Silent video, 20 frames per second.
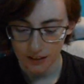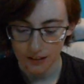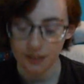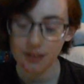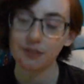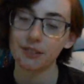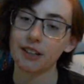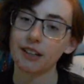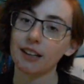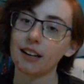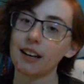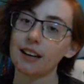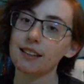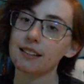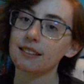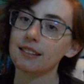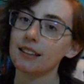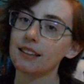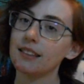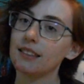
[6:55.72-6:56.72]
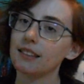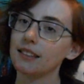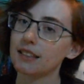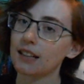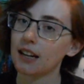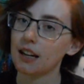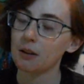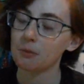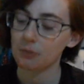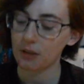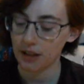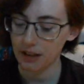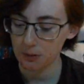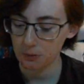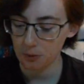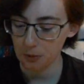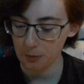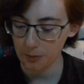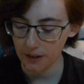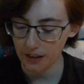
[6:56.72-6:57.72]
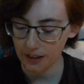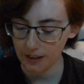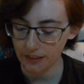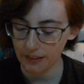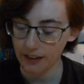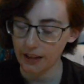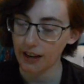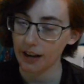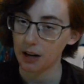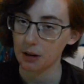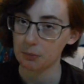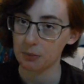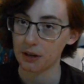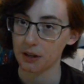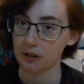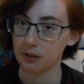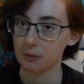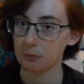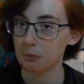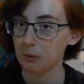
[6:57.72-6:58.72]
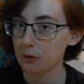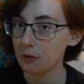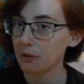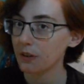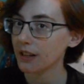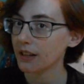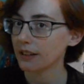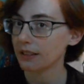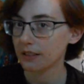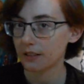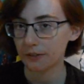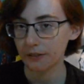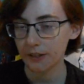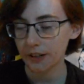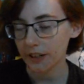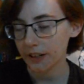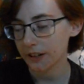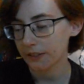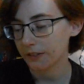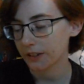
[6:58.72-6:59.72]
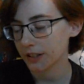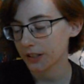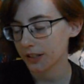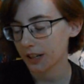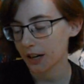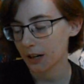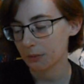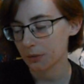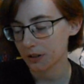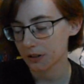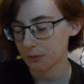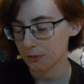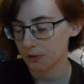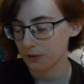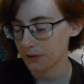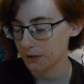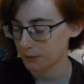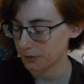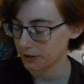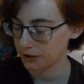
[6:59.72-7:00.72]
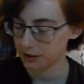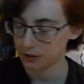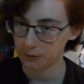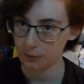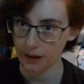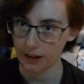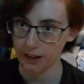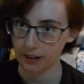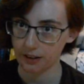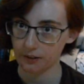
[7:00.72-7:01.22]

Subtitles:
So very next in the timeline will be the Care Bears movie, the very first Care Bears movie produced by